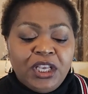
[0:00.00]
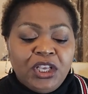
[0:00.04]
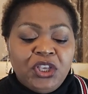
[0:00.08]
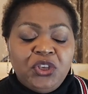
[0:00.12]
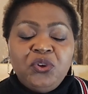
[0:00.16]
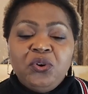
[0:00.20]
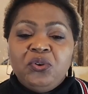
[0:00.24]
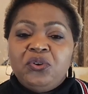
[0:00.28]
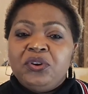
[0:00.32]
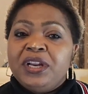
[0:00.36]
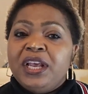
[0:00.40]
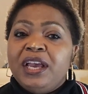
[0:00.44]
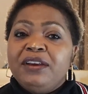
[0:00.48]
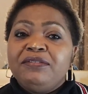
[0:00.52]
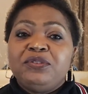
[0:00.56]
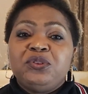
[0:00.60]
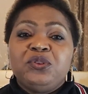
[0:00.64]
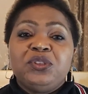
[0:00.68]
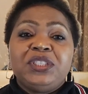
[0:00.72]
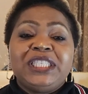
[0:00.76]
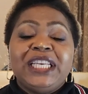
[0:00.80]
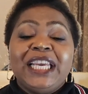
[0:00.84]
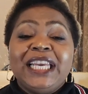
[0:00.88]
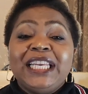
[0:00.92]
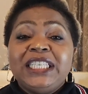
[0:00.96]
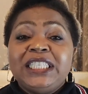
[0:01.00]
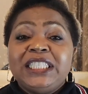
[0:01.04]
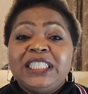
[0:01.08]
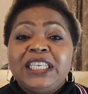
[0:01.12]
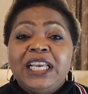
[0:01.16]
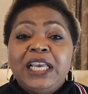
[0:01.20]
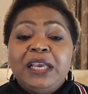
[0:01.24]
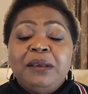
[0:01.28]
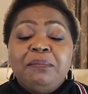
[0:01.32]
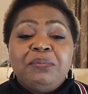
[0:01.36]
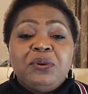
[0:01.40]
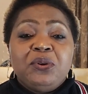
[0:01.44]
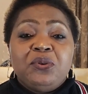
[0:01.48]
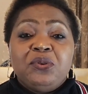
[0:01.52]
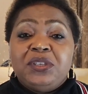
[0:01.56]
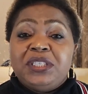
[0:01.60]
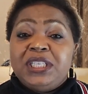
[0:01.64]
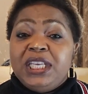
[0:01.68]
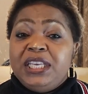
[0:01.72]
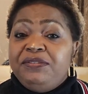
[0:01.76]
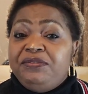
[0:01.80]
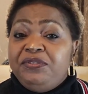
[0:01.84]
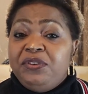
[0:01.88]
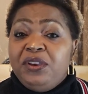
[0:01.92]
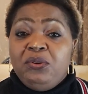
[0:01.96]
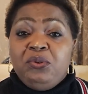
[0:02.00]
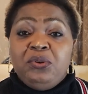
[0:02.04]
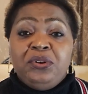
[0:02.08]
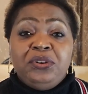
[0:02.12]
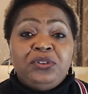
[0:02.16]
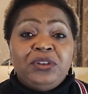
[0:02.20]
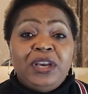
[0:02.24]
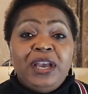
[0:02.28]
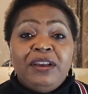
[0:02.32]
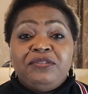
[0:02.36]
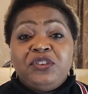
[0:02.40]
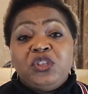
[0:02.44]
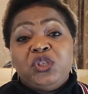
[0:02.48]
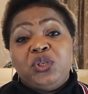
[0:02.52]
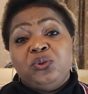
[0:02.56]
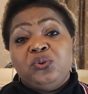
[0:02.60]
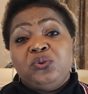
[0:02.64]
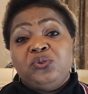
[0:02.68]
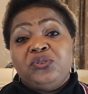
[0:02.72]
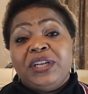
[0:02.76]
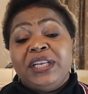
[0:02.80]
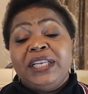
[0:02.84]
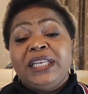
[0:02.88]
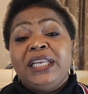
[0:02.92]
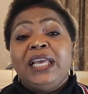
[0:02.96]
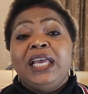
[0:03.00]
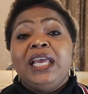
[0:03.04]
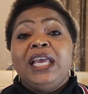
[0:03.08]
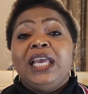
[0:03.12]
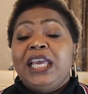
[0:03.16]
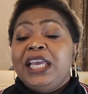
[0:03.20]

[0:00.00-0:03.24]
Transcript: you're going to have to change because if you're going to have children,